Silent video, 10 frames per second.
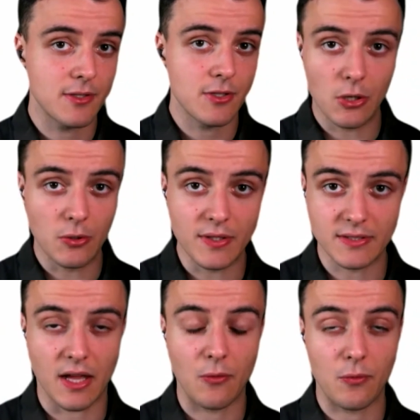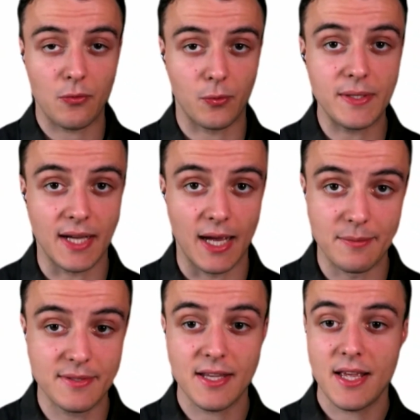note this down, three
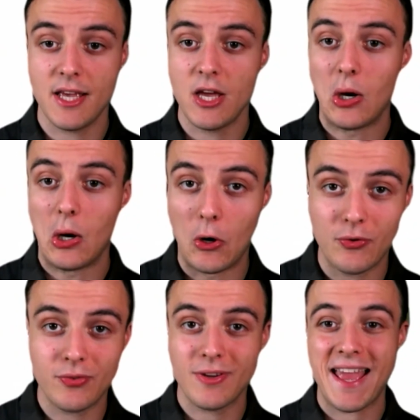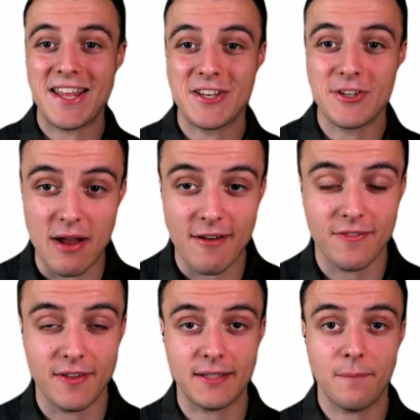types of
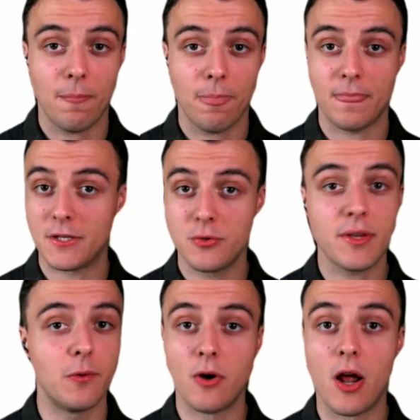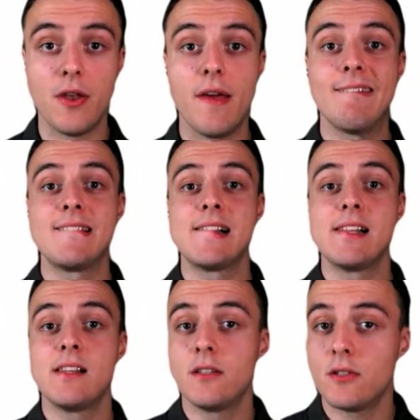traffic that you can run
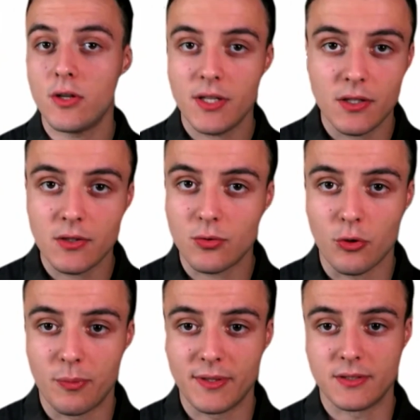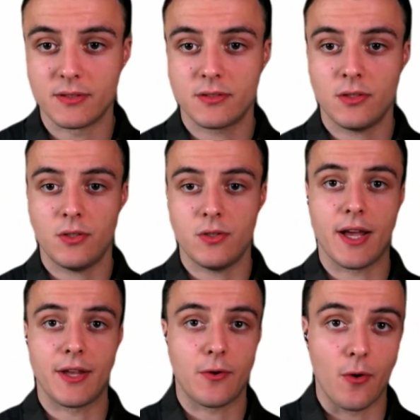to your business. You
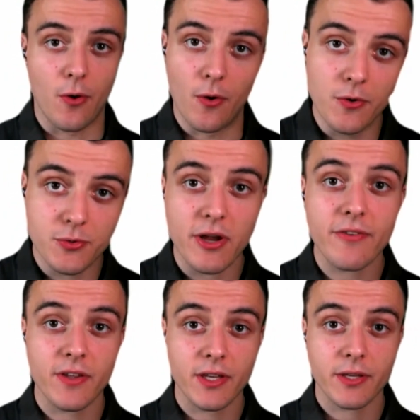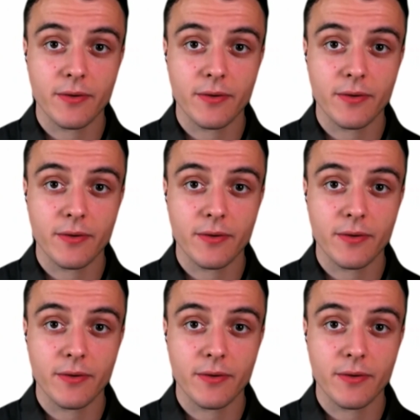got earned traffic,